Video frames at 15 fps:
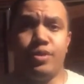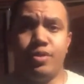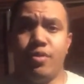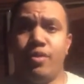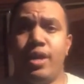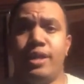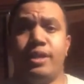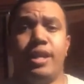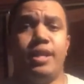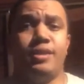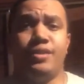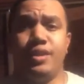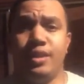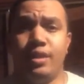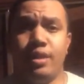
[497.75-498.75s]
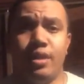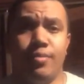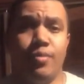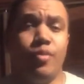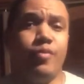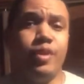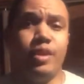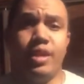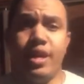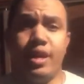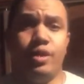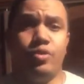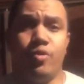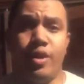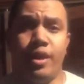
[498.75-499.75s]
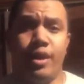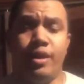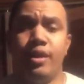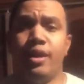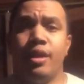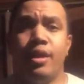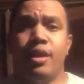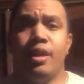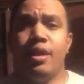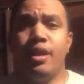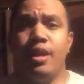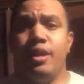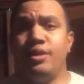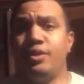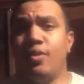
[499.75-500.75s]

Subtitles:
You know, like they'd seen a good movie, they enjoyed it.